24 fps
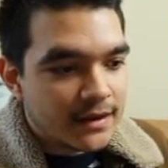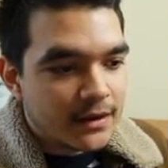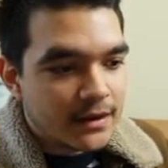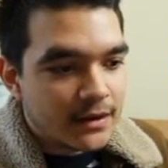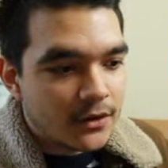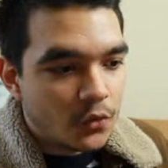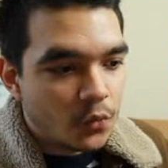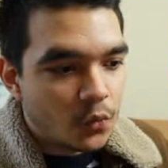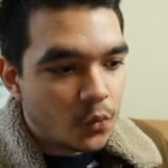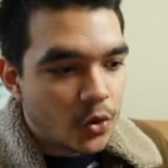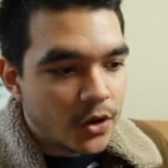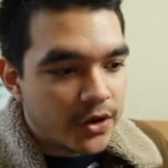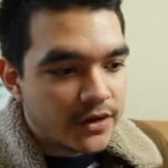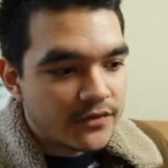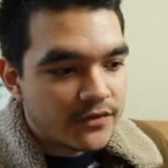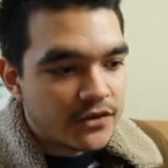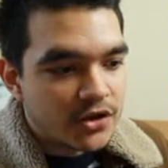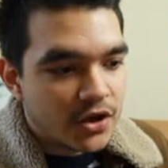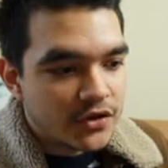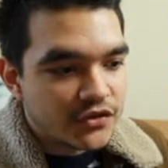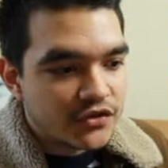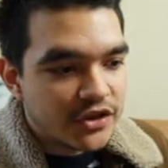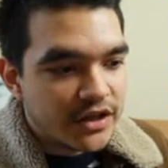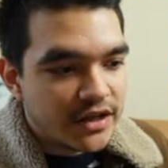one of the
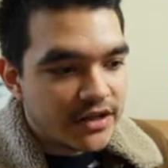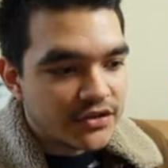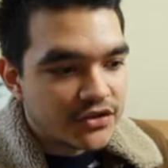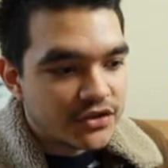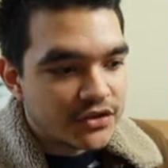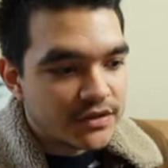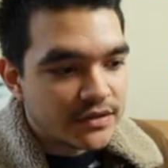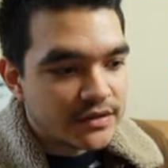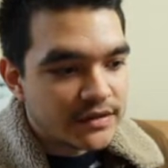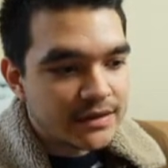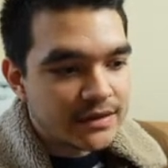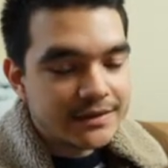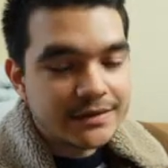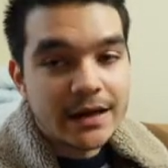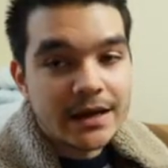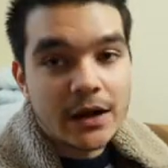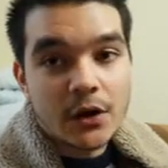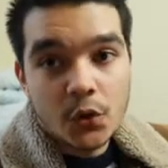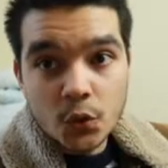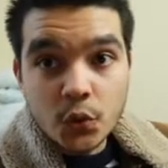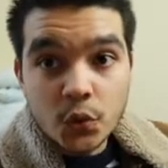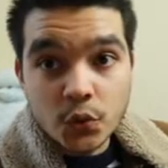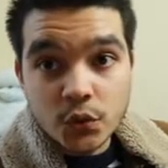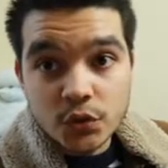conjugations,
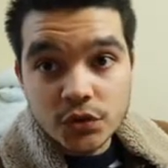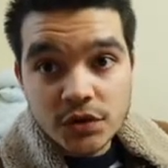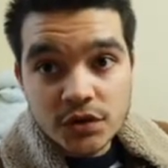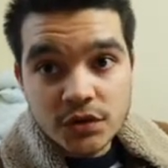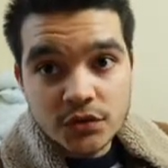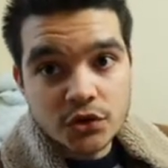ta'ud,